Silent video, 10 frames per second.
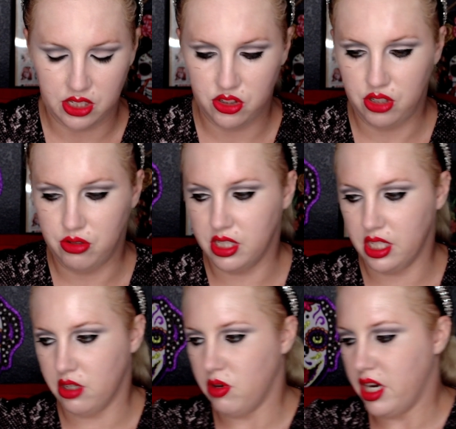to do
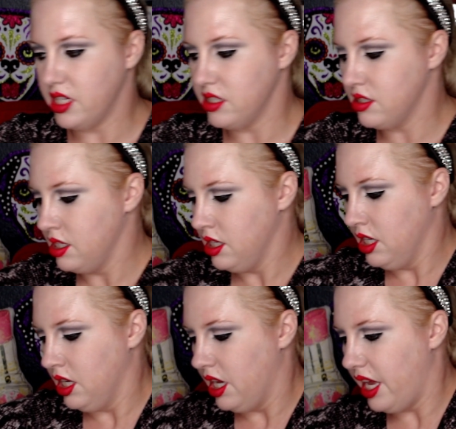glitter-wise.
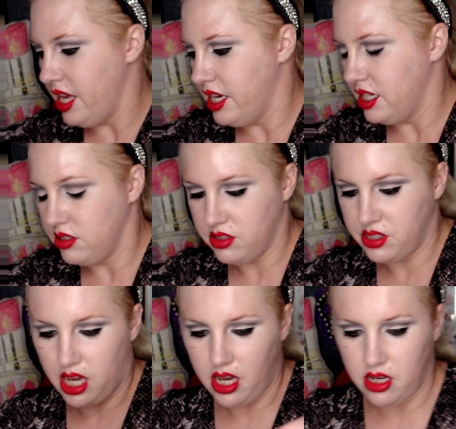And
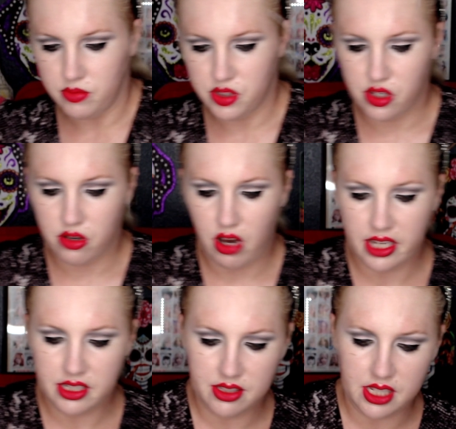so I
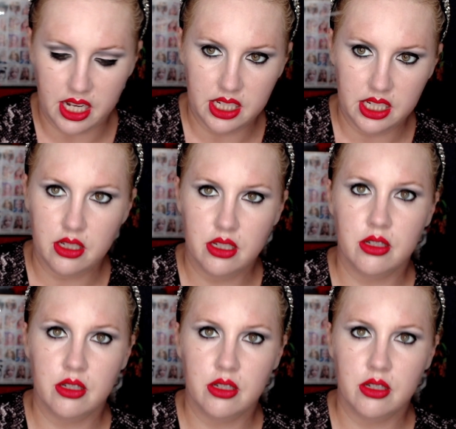decided,